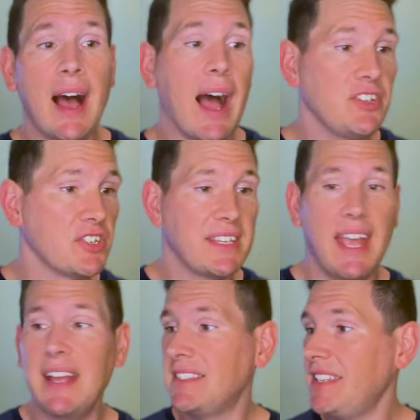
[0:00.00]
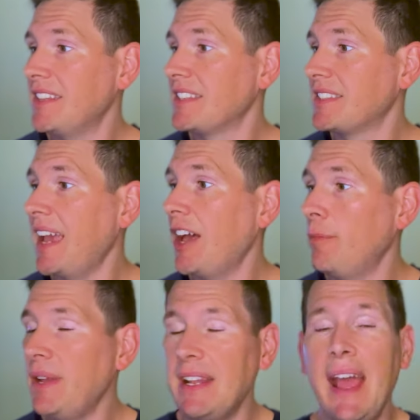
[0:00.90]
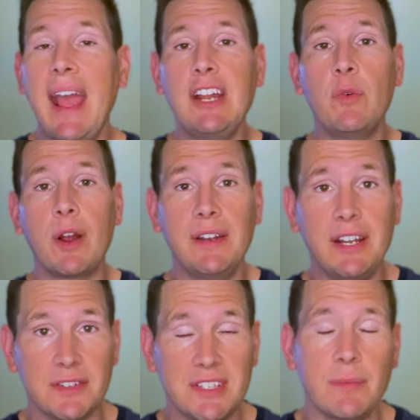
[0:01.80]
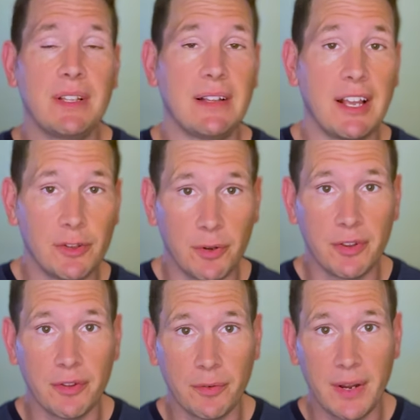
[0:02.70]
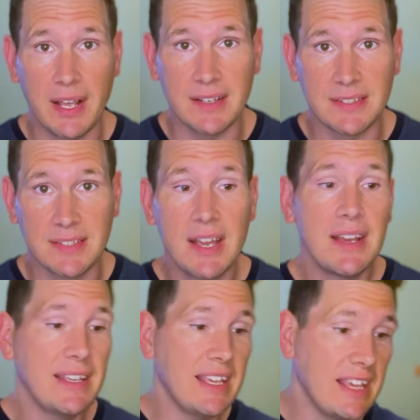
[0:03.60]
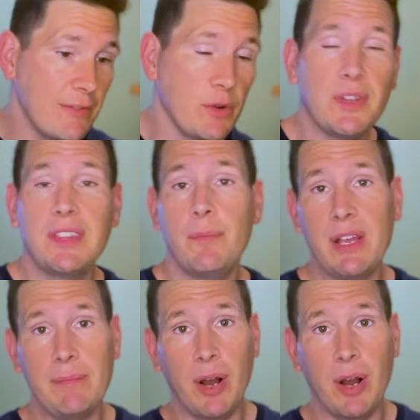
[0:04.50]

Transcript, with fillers: I just can't see the scale being anywhere near something like Lord of the Rings, even with a big